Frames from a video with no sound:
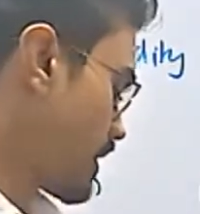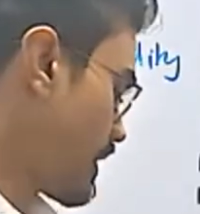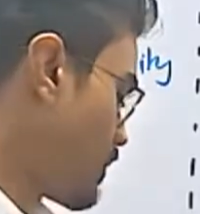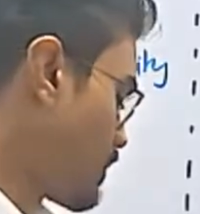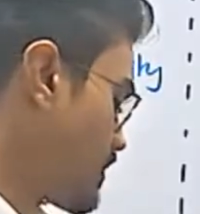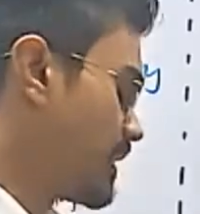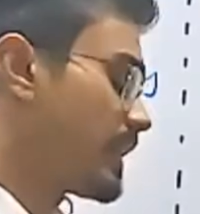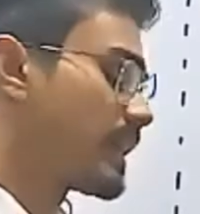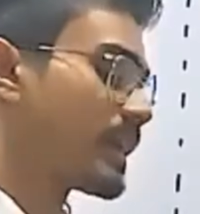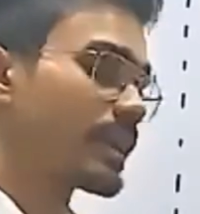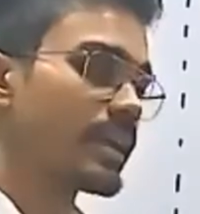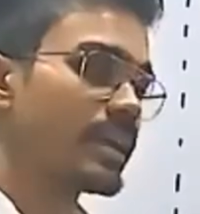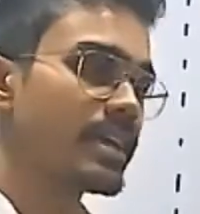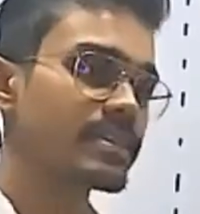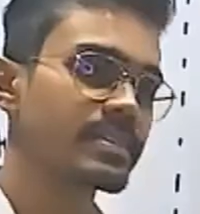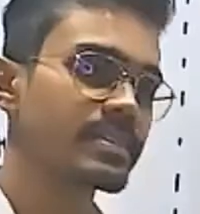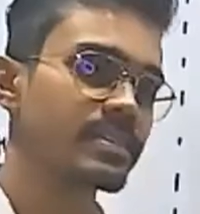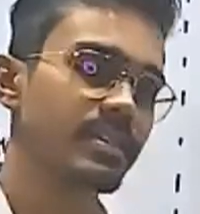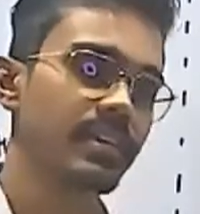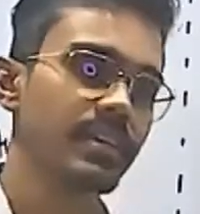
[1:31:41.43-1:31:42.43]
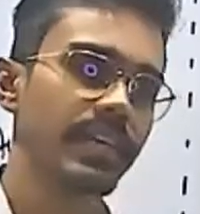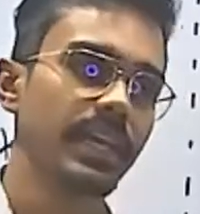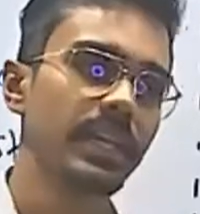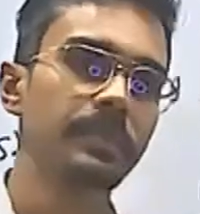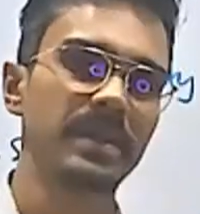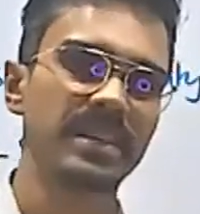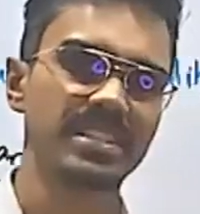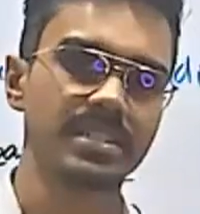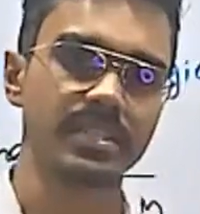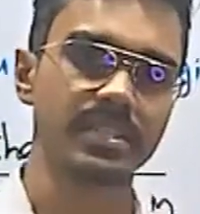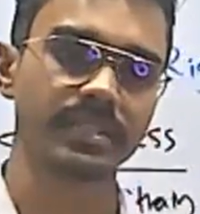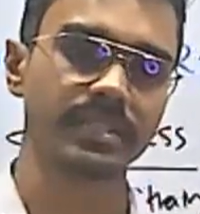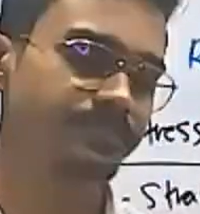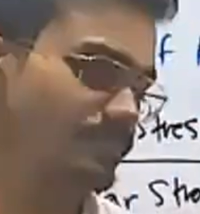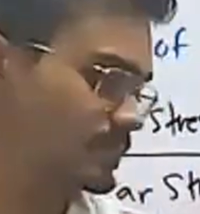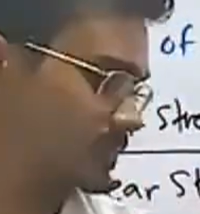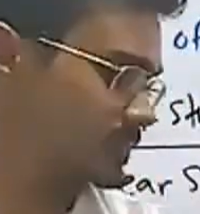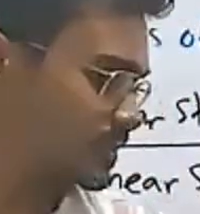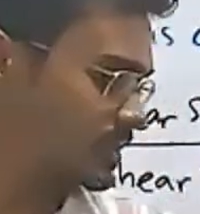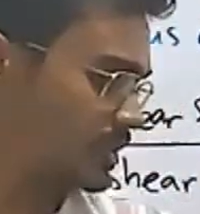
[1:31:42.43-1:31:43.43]
increase in pressure.
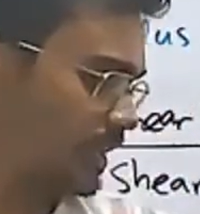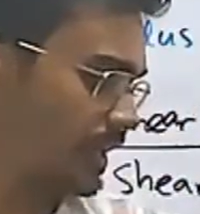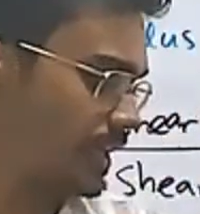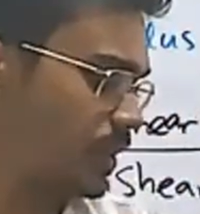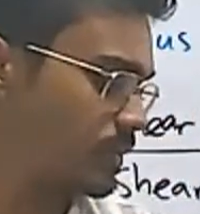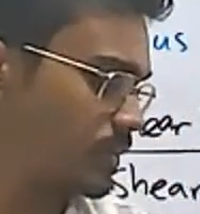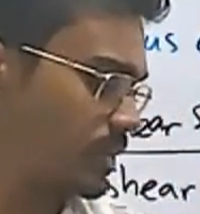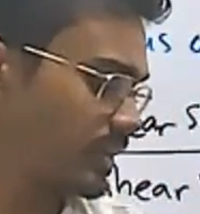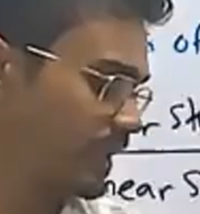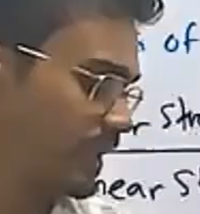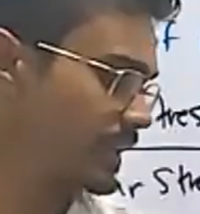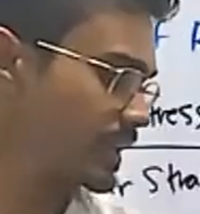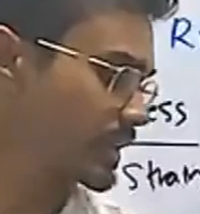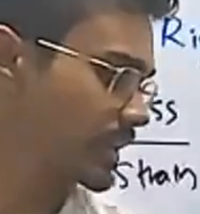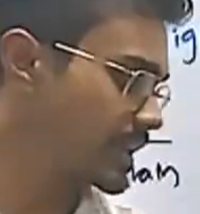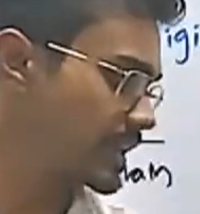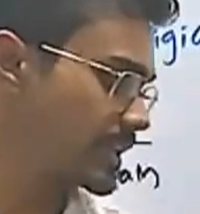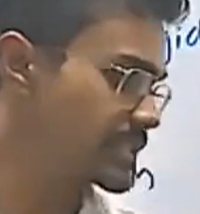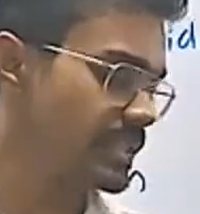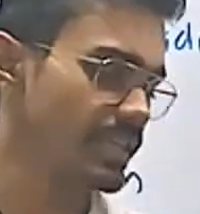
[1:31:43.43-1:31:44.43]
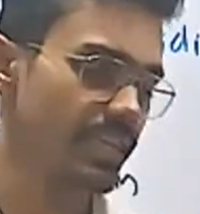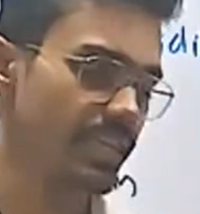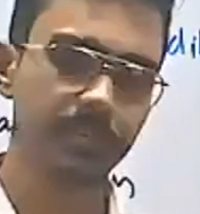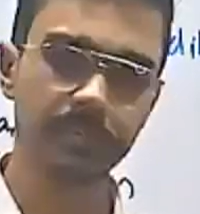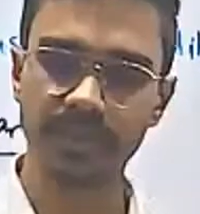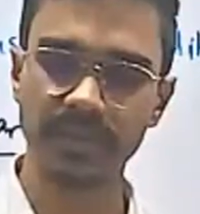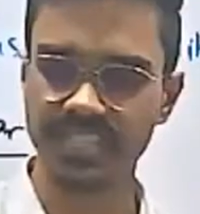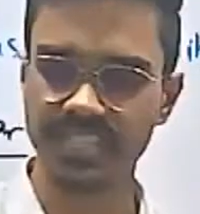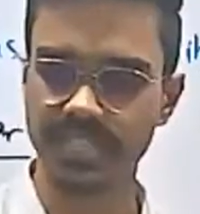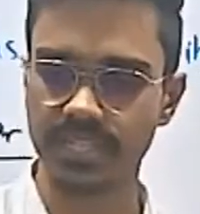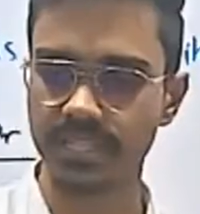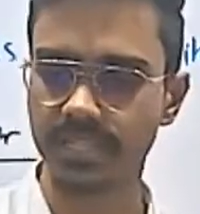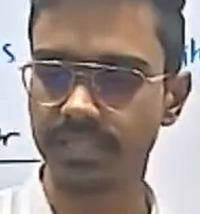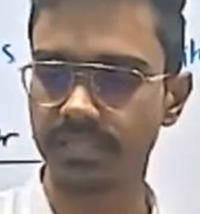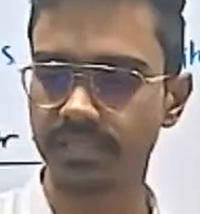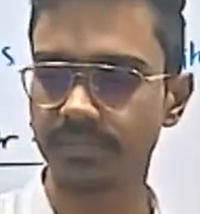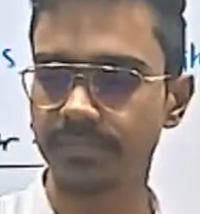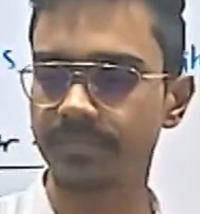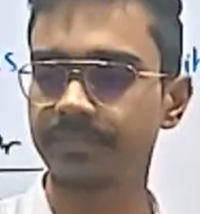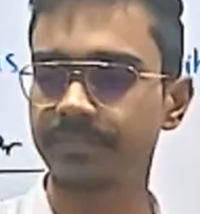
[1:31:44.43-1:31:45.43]
Write down increase in pressure.
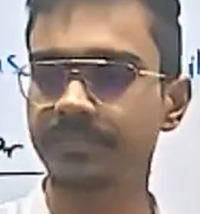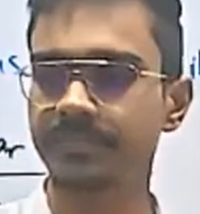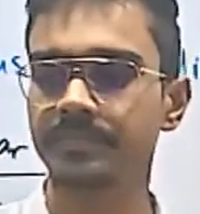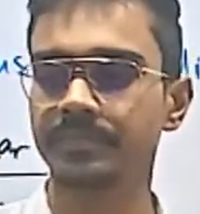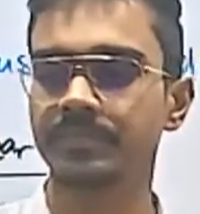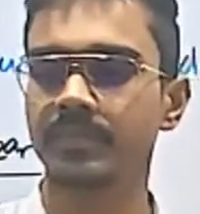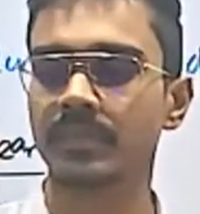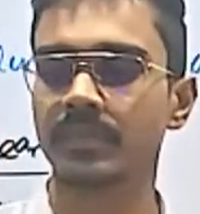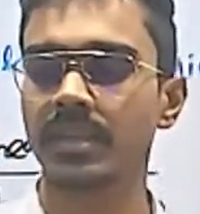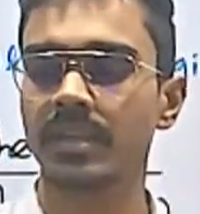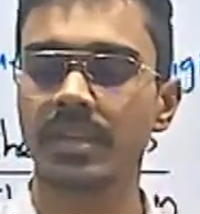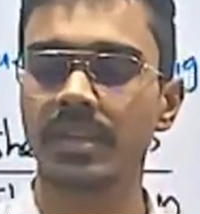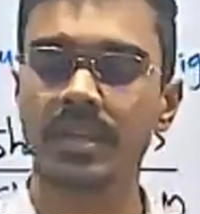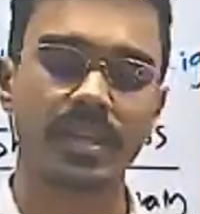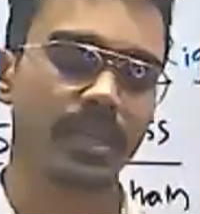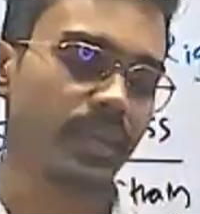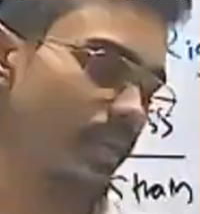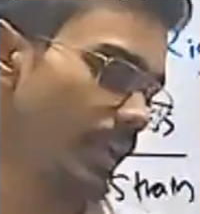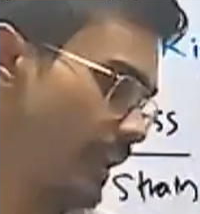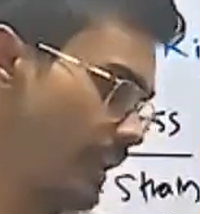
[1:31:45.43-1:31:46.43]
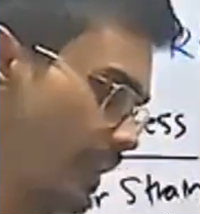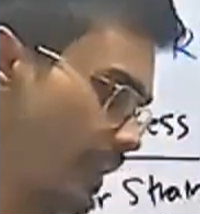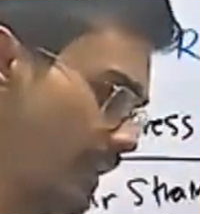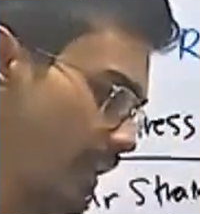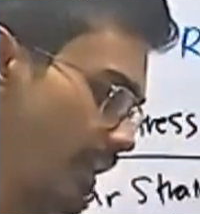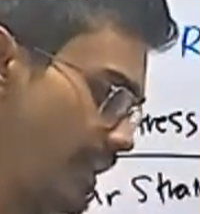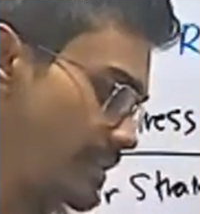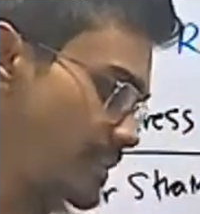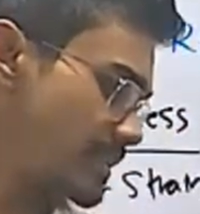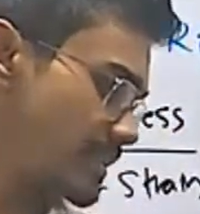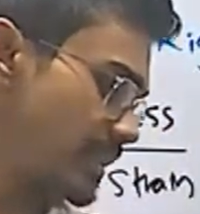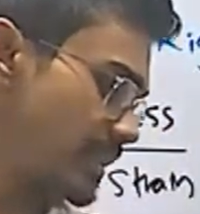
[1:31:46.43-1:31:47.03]
Increase in